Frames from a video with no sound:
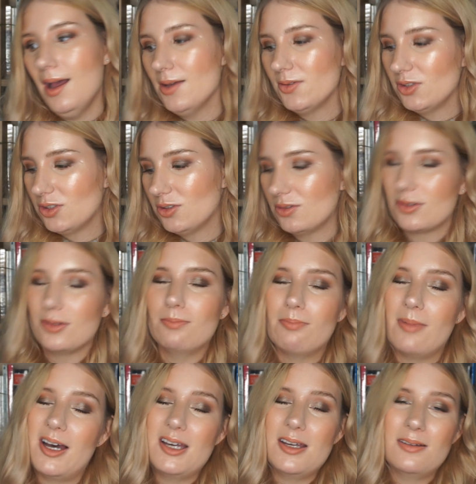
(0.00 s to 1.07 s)
so it's not
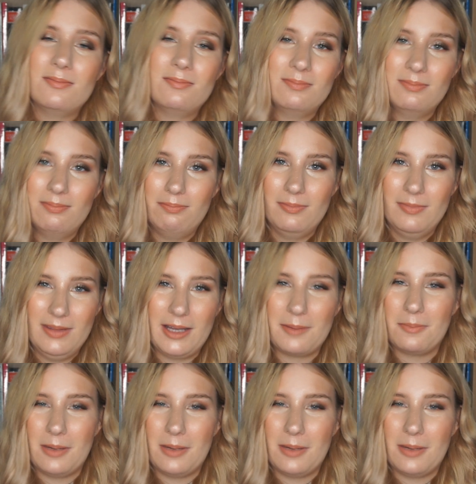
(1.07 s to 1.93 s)
my like